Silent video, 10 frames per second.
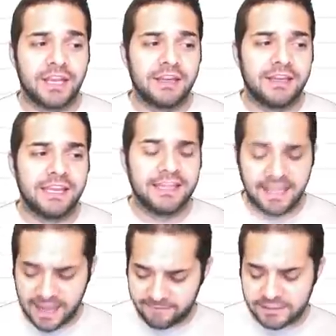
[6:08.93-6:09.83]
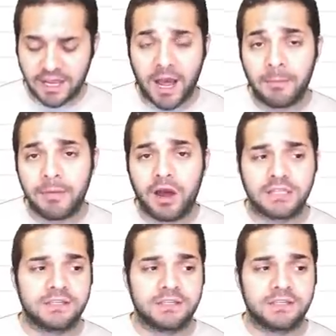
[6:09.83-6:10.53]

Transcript: And again, they have top-notch